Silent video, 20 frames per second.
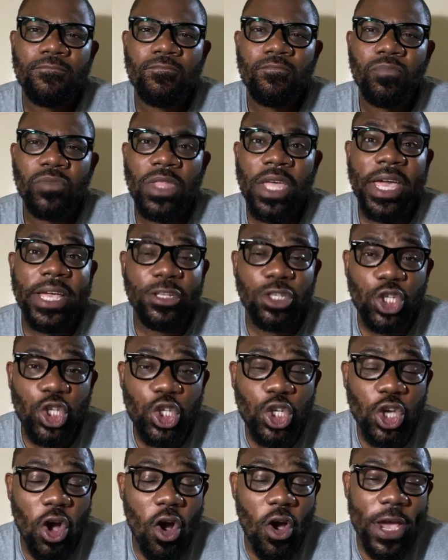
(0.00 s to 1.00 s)
They
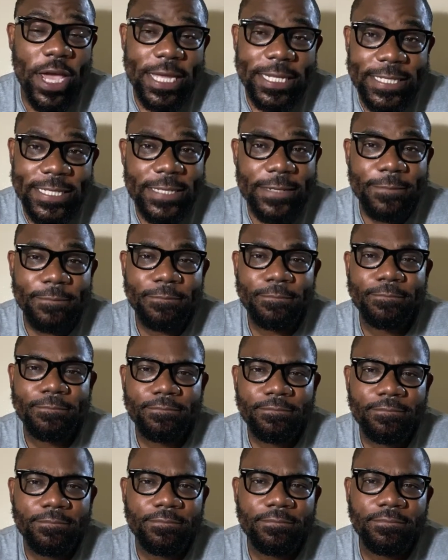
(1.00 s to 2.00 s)
enjoy it.
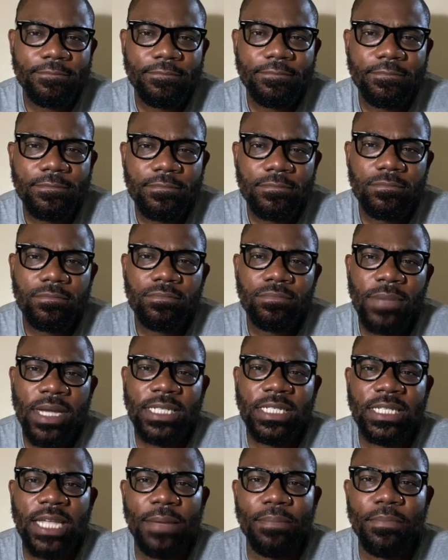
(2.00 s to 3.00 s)
My
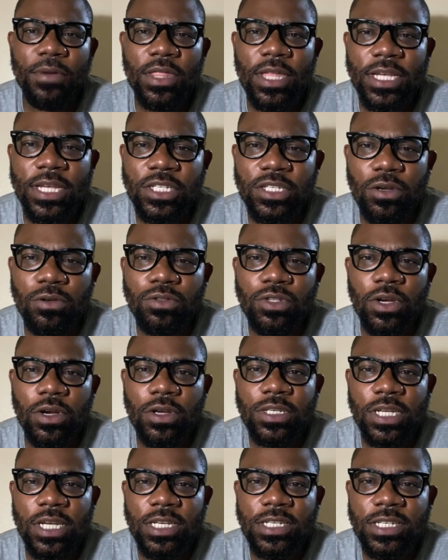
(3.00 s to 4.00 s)
stepmother is so
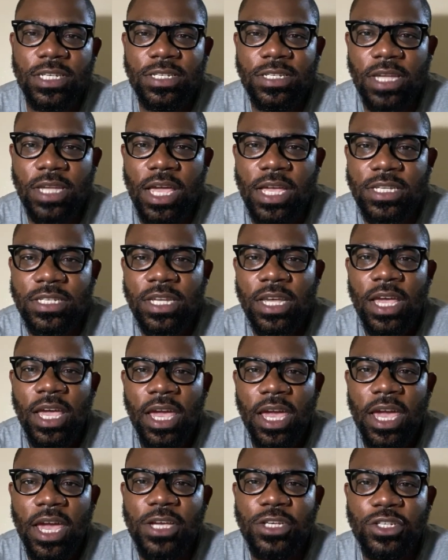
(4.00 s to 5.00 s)
toxic. She says
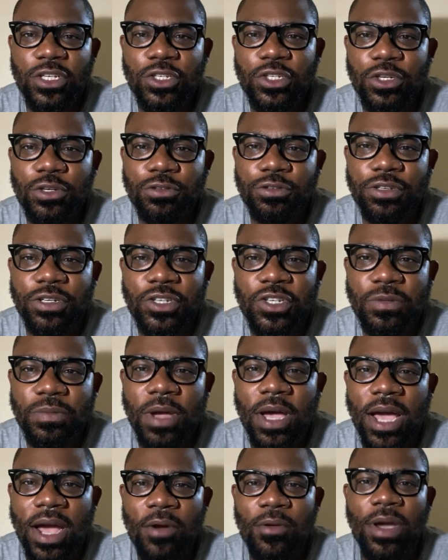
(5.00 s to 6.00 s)
Asian children are
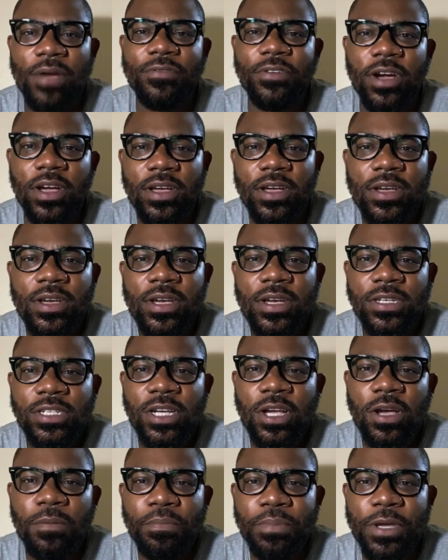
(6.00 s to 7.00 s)
smart. However, she
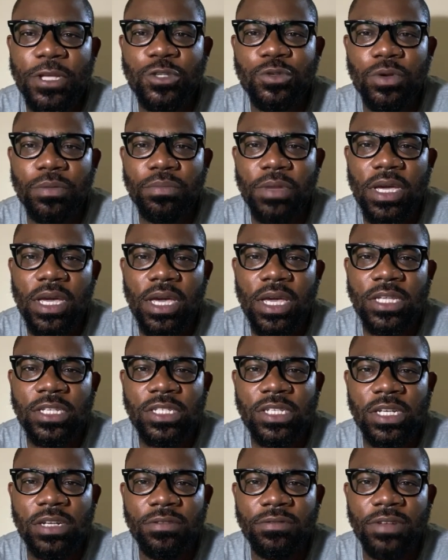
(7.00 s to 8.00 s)
competes with me
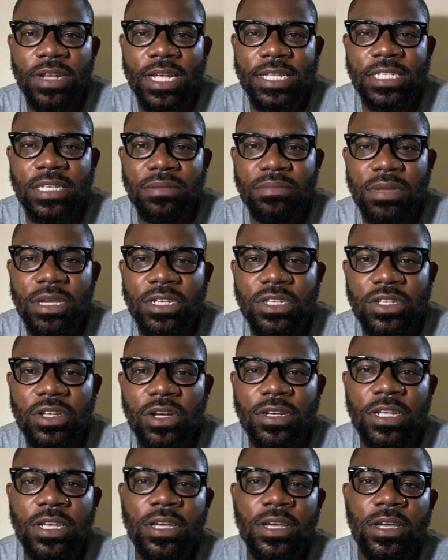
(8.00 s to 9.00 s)
instead of letting me
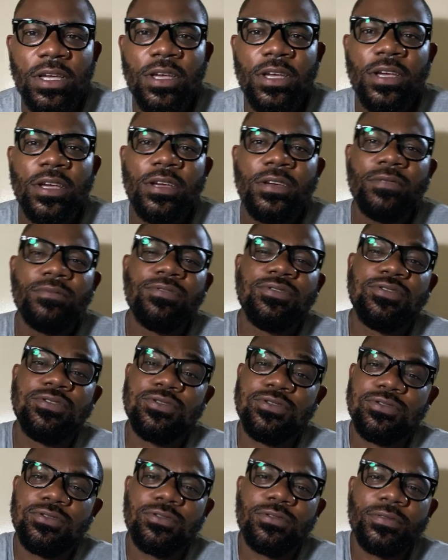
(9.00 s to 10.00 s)
study.
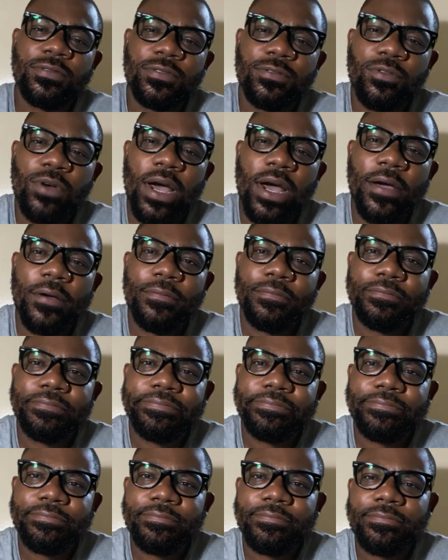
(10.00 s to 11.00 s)
Wow,
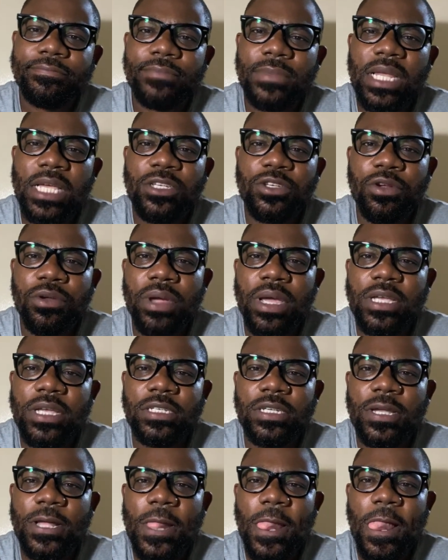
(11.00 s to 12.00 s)
that's crazy.